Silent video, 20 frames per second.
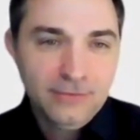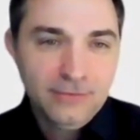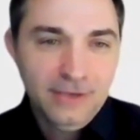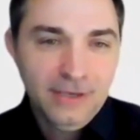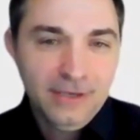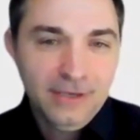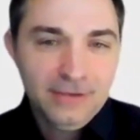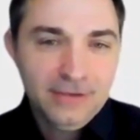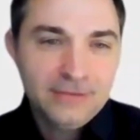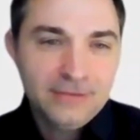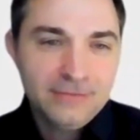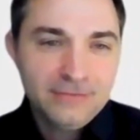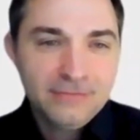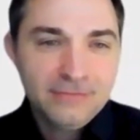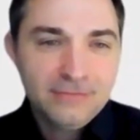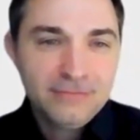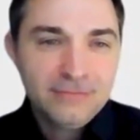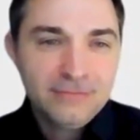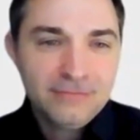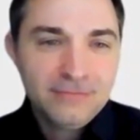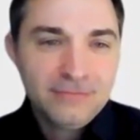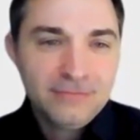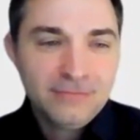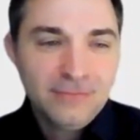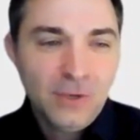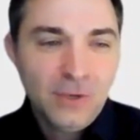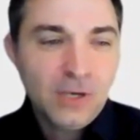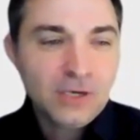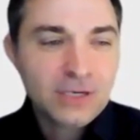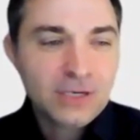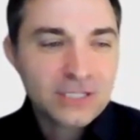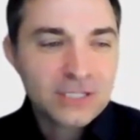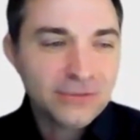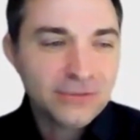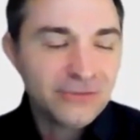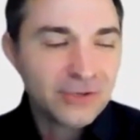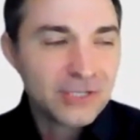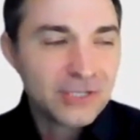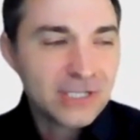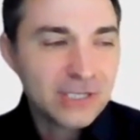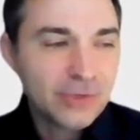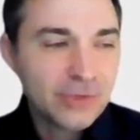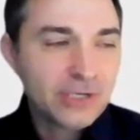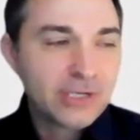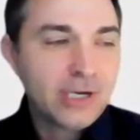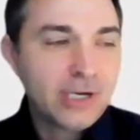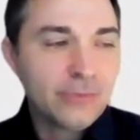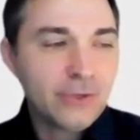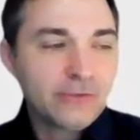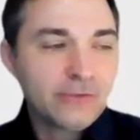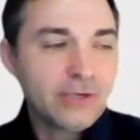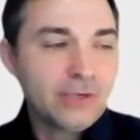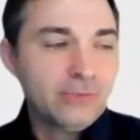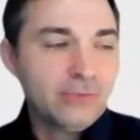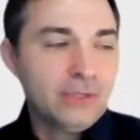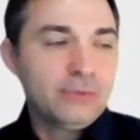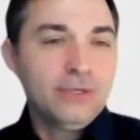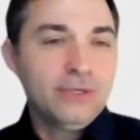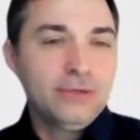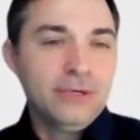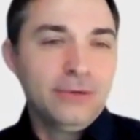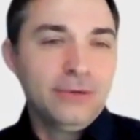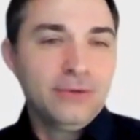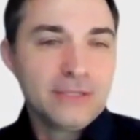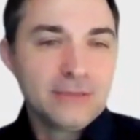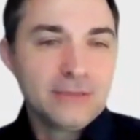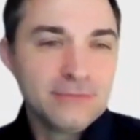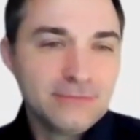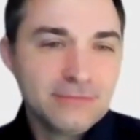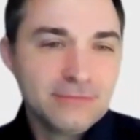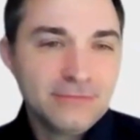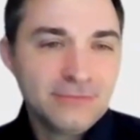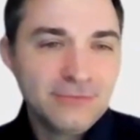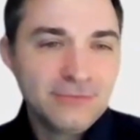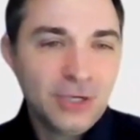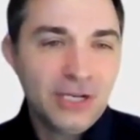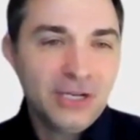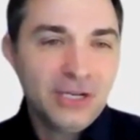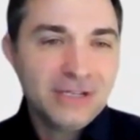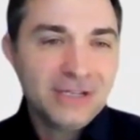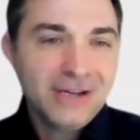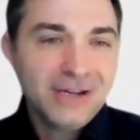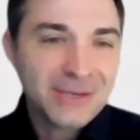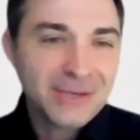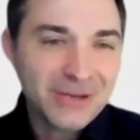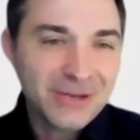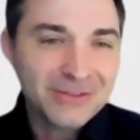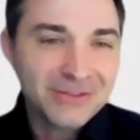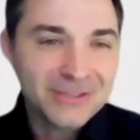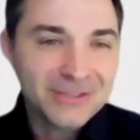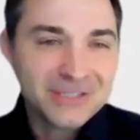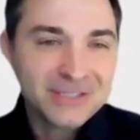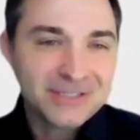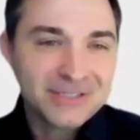And honestly, the first time it caught me off guard, I'm like, whoa, I wasn't ready to talk about this.